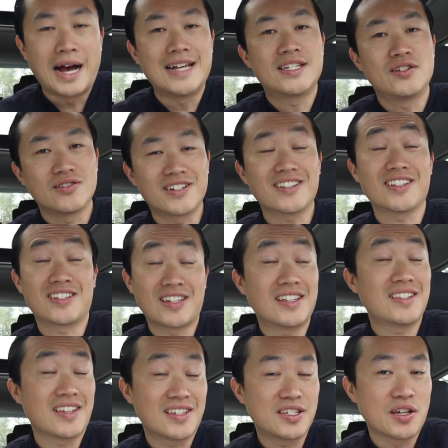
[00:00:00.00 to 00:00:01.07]
I still get the
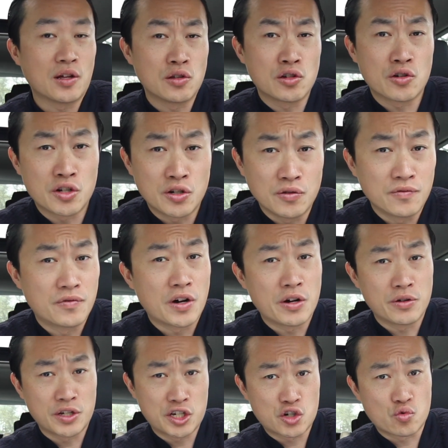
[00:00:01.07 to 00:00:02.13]
sense that sellers are still
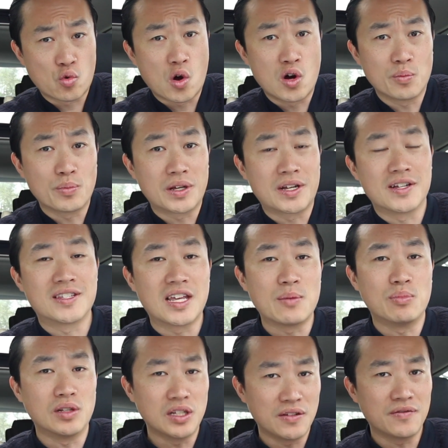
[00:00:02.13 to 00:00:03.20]
very strong because they
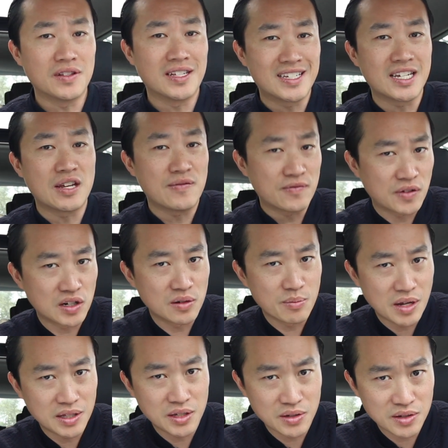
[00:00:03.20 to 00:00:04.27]
believe in the same
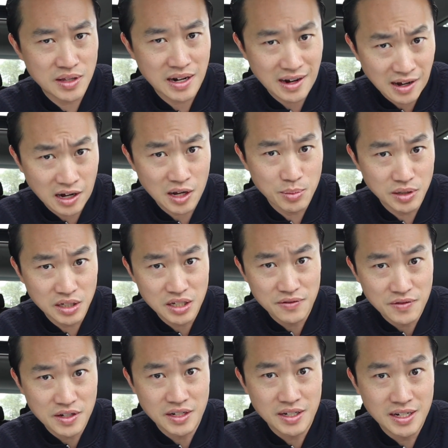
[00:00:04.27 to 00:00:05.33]
fundamentals that I
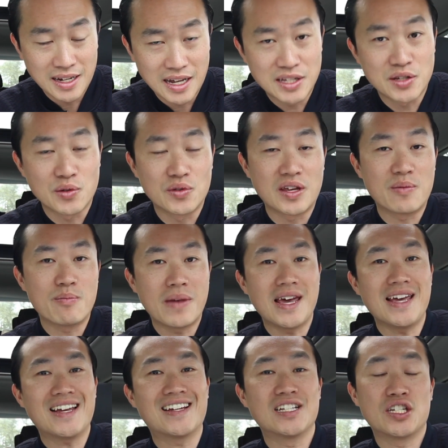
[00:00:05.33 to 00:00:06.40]
believe in, and so they
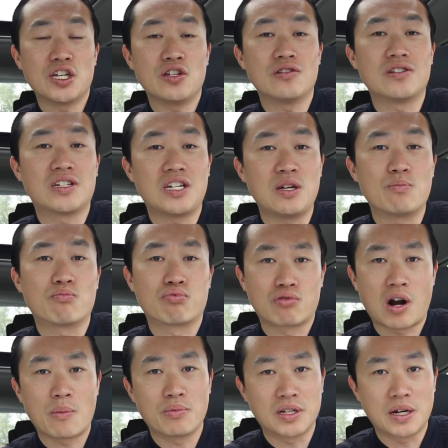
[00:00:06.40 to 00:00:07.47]
may continue to keep
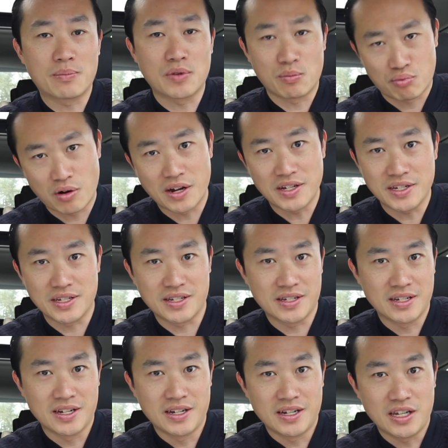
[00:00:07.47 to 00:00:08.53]
propping up the prices,
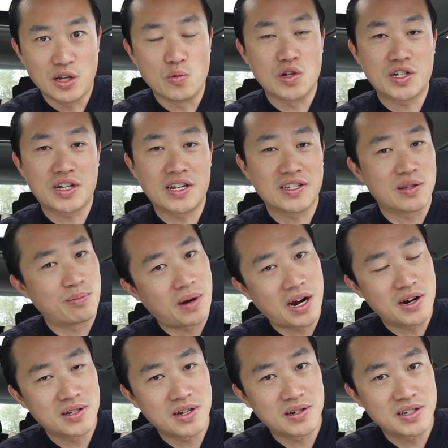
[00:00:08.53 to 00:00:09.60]
in which case the
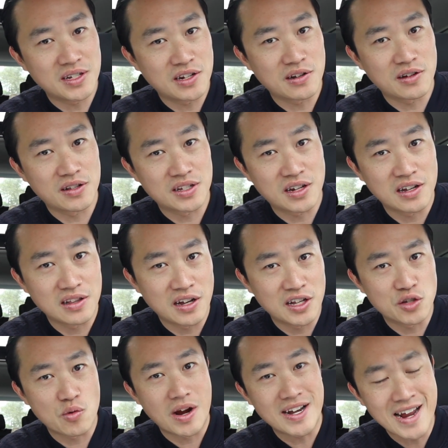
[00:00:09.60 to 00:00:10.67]
buyers that are sitting on the
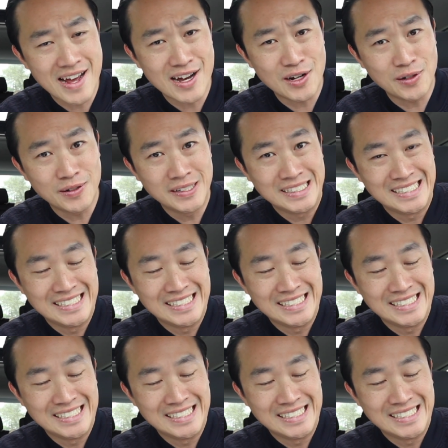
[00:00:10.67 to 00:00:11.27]
sidelines right now,